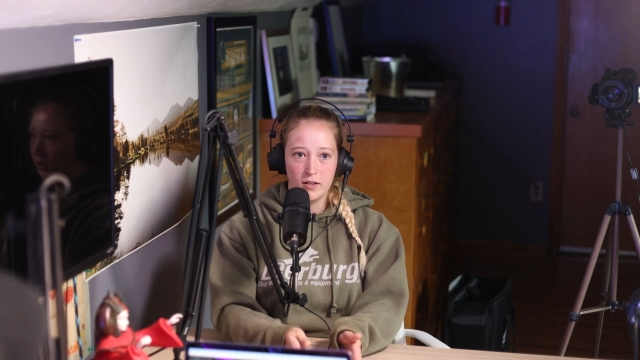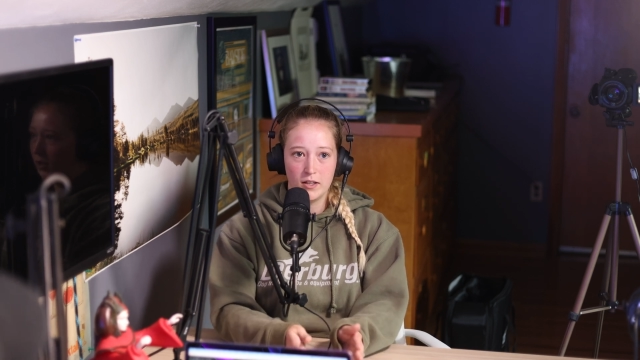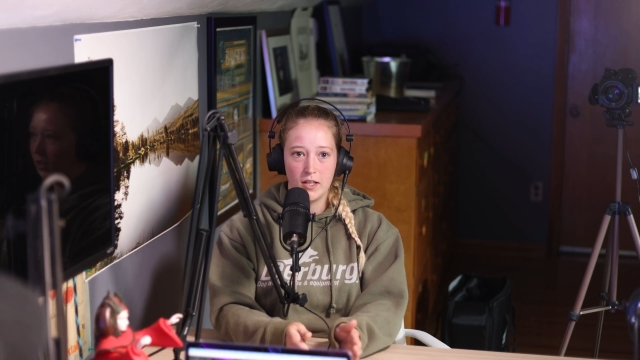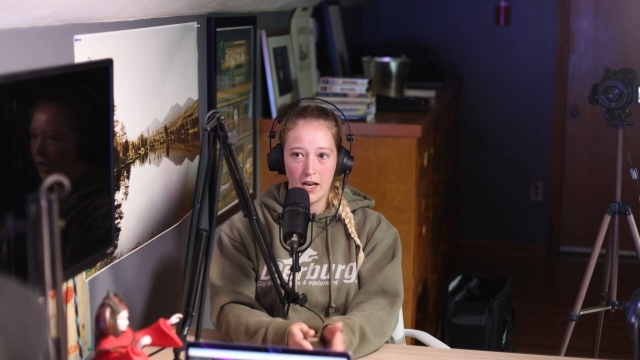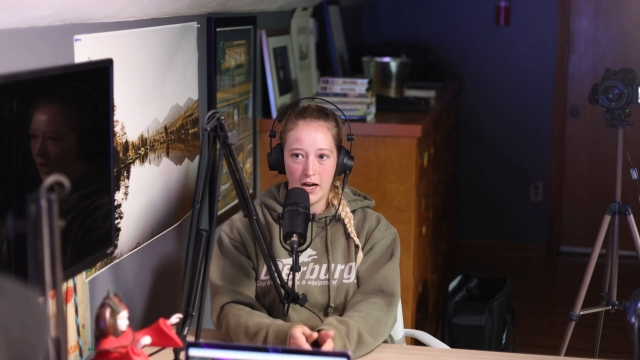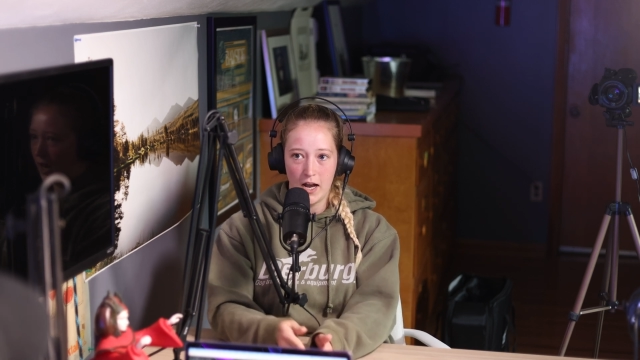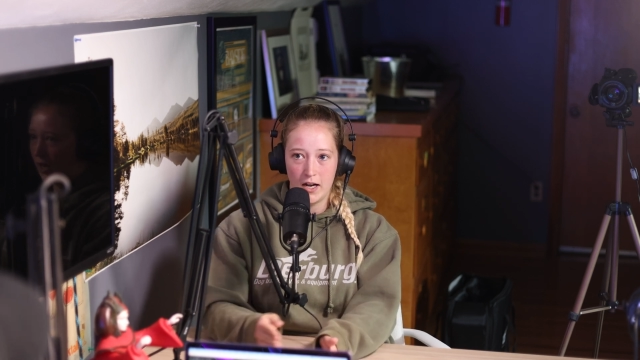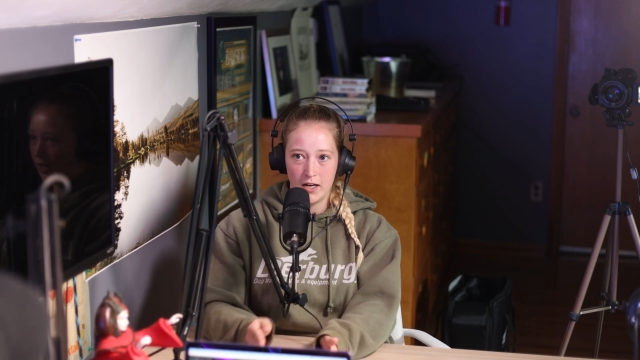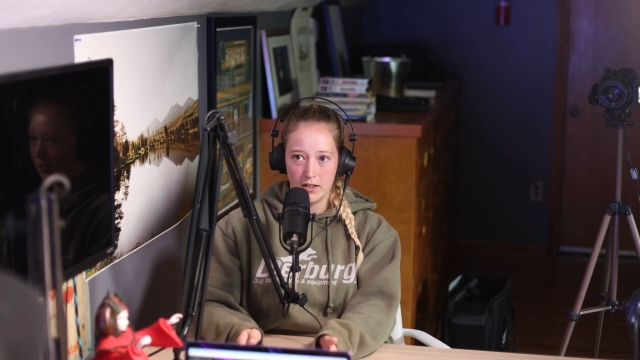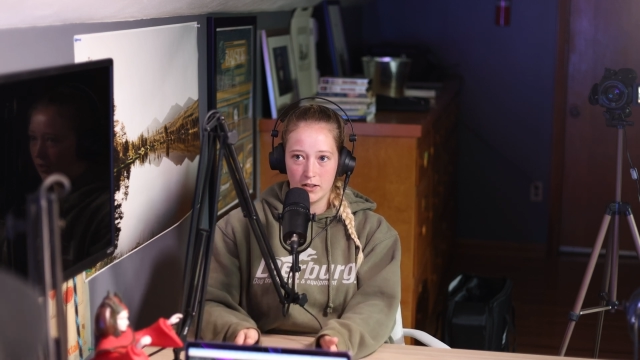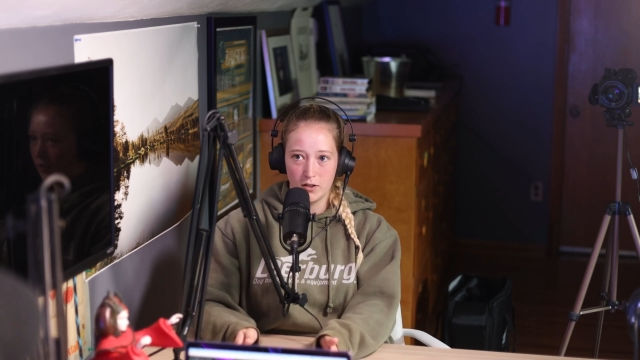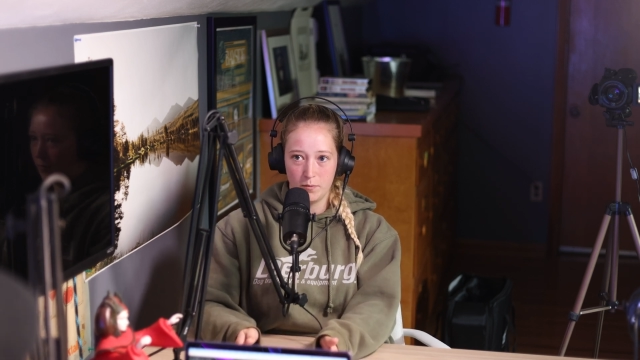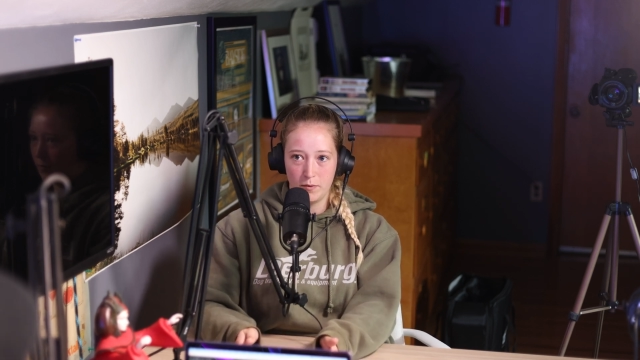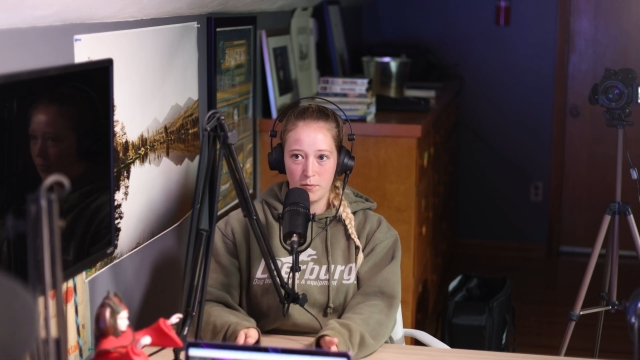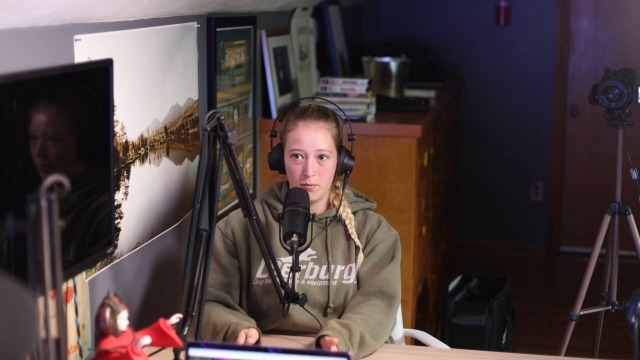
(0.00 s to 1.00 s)
Then add a
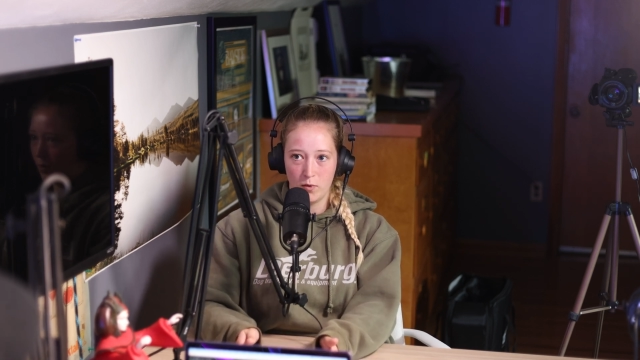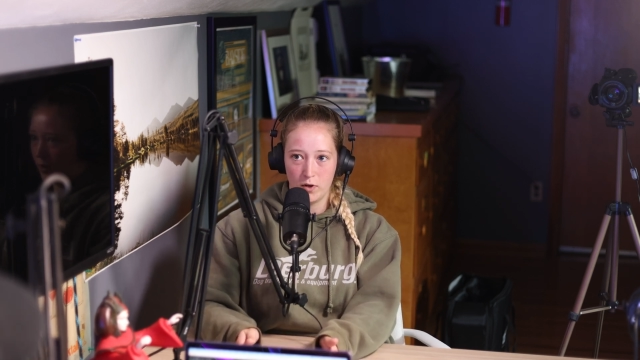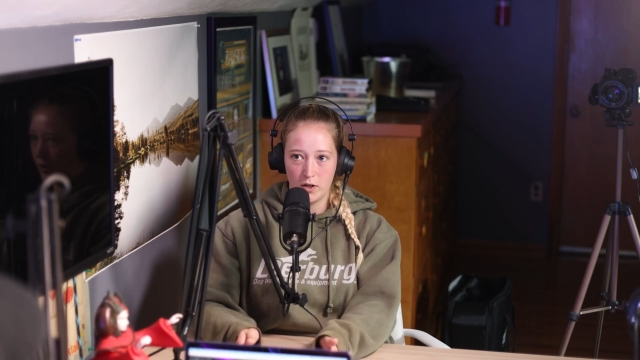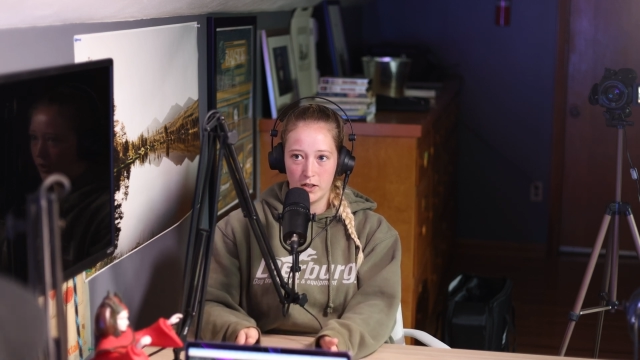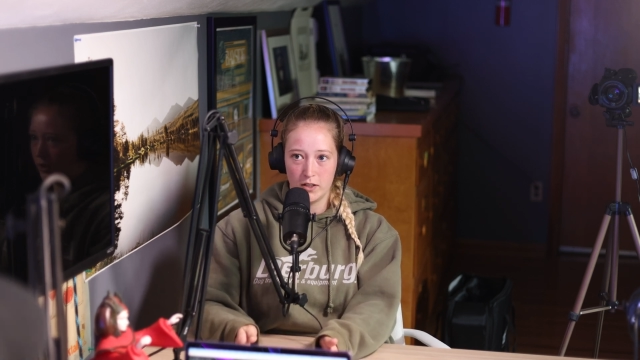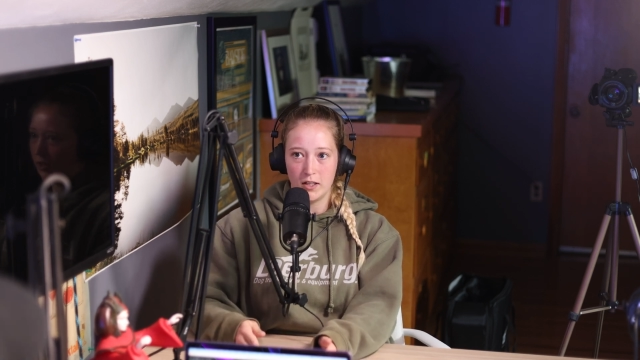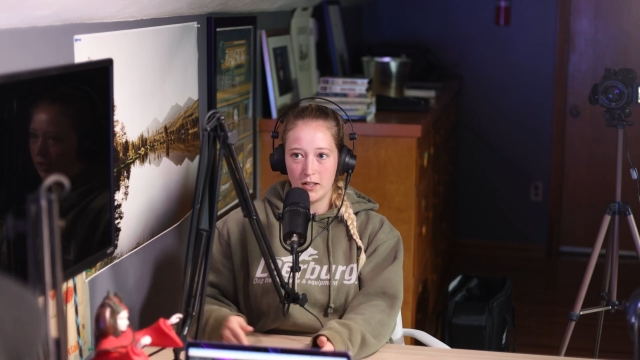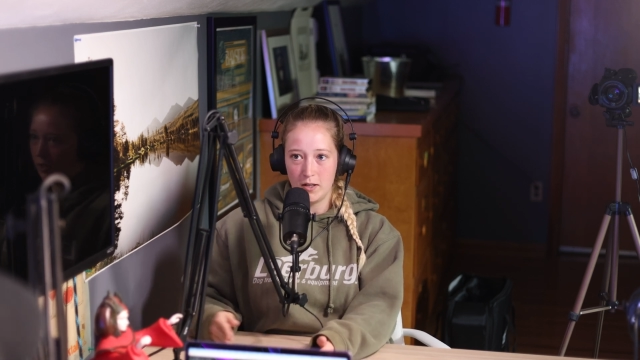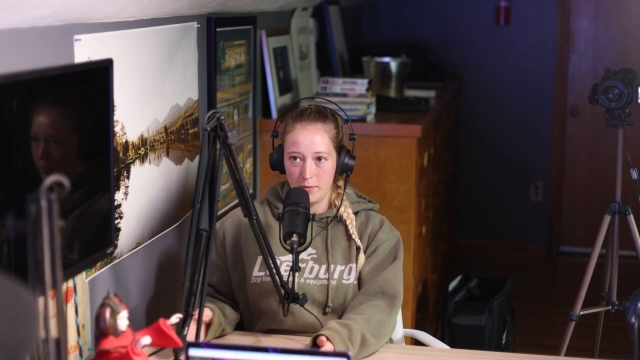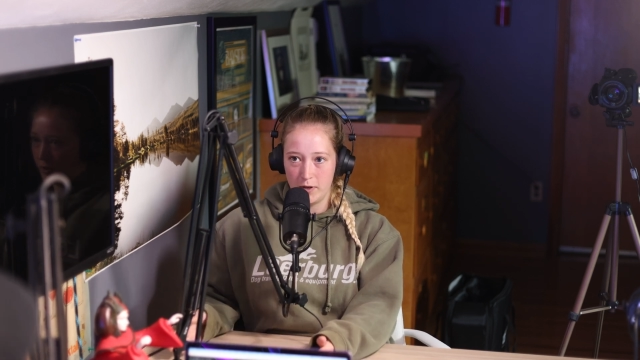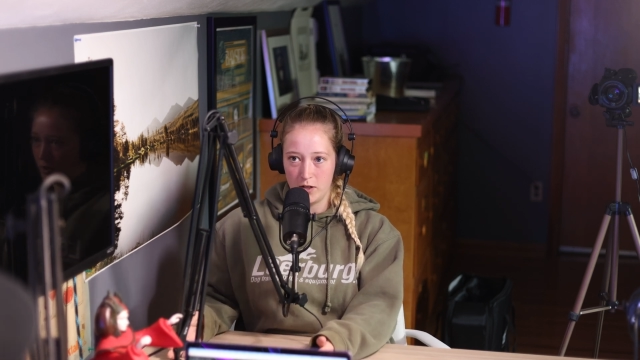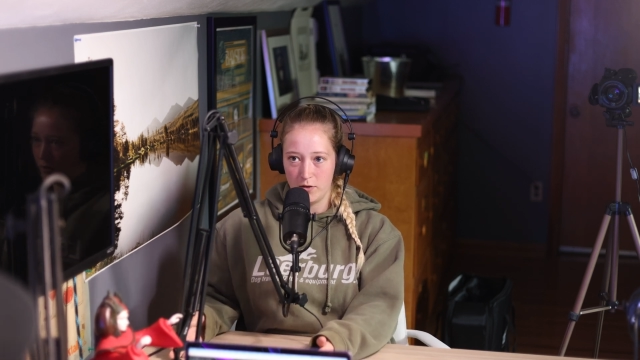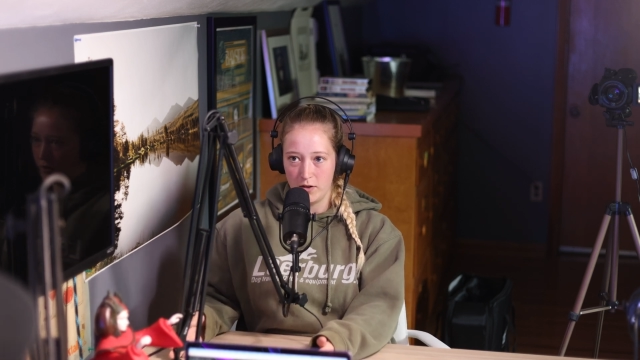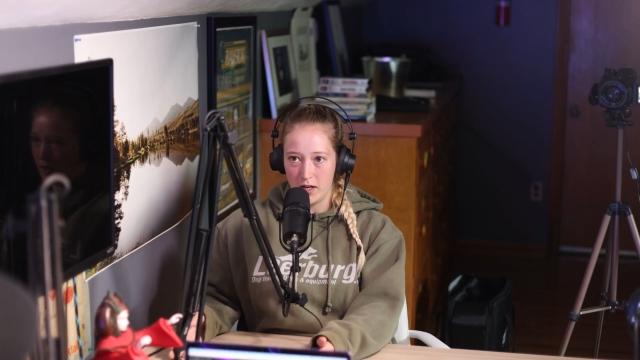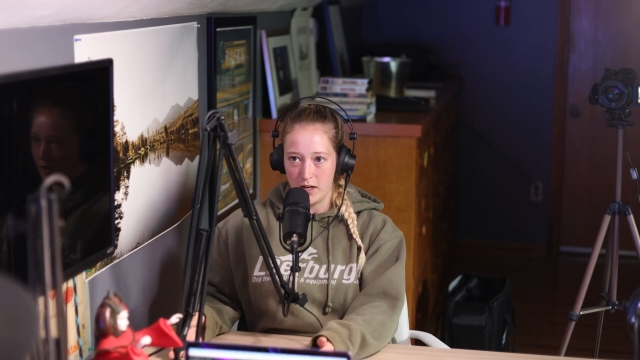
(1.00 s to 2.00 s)
little bit more. Then let me
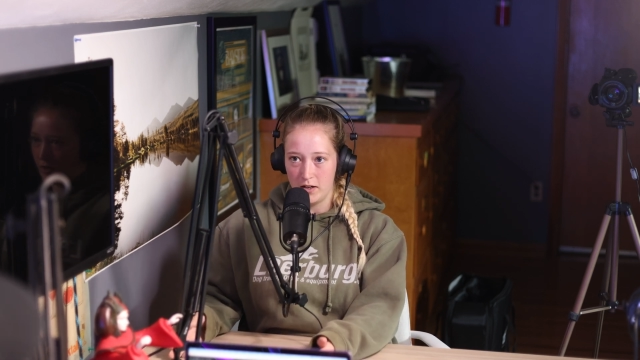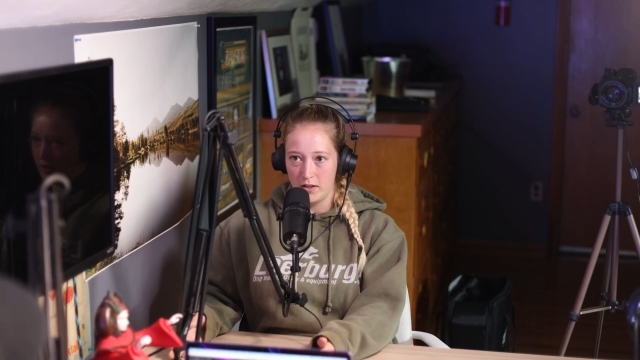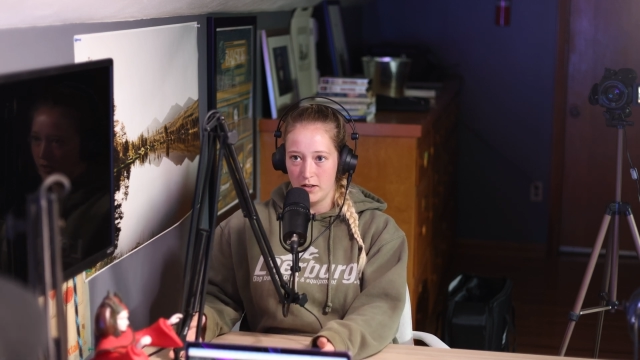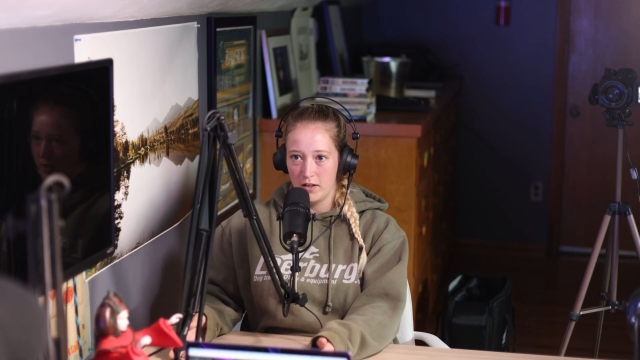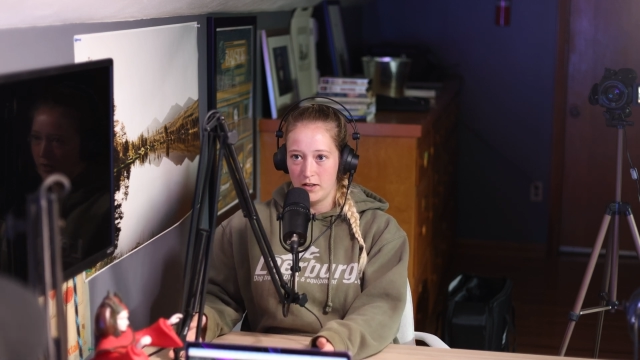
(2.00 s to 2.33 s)
do it.